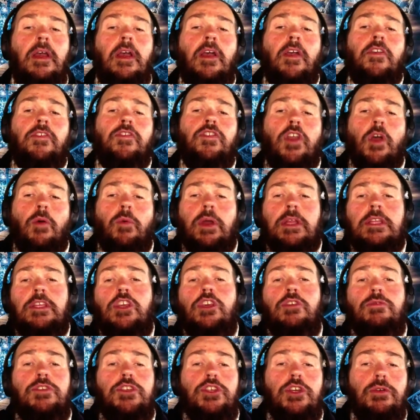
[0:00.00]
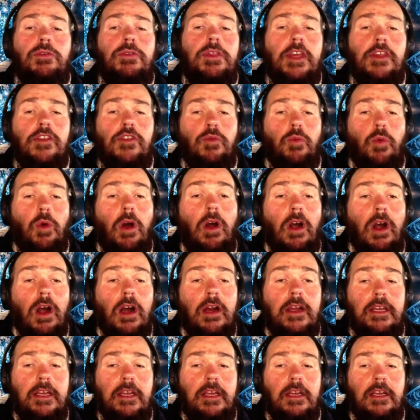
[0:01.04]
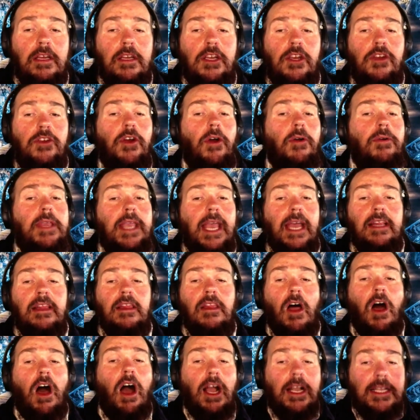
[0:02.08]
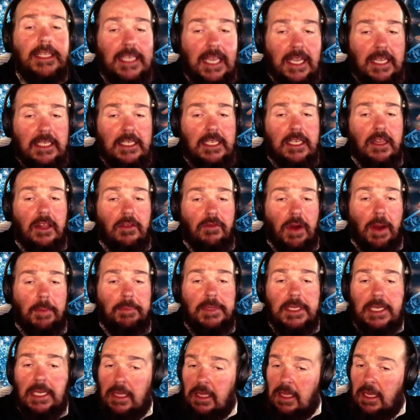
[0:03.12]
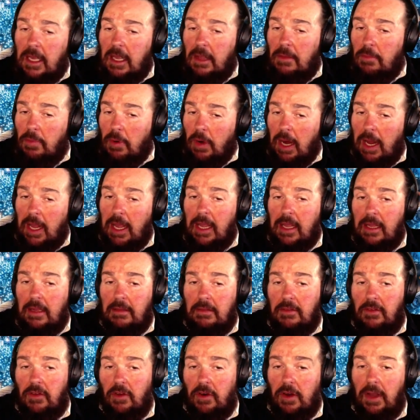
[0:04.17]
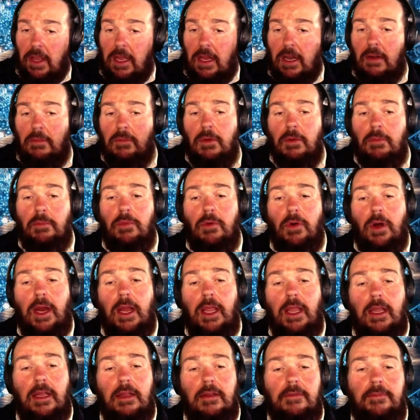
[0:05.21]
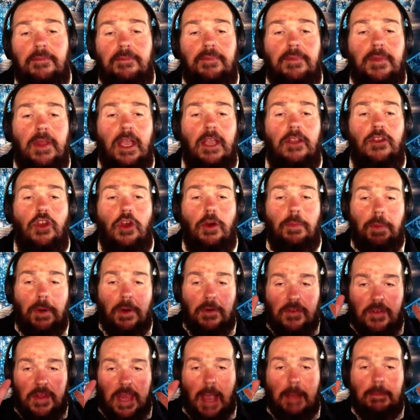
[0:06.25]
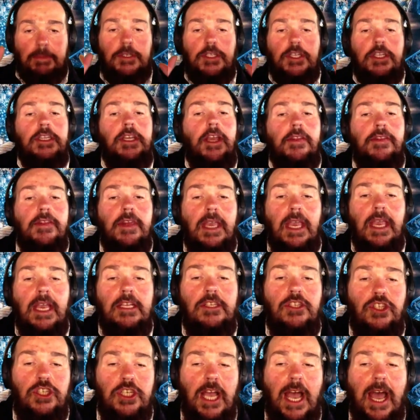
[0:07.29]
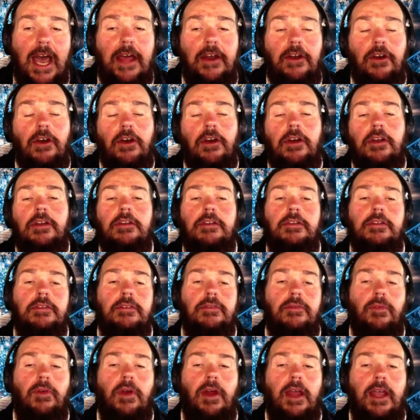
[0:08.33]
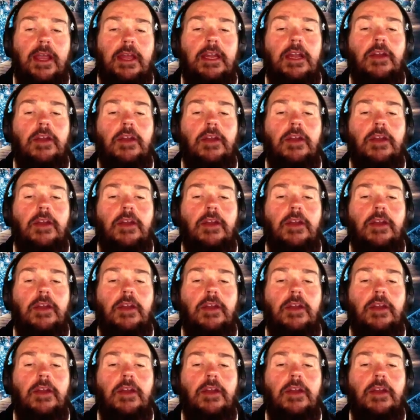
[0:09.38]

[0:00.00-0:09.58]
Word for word: So when you do this work, you don't get locked into the reptilian brain, your animal brain, and your perception doesn't get shattered, right?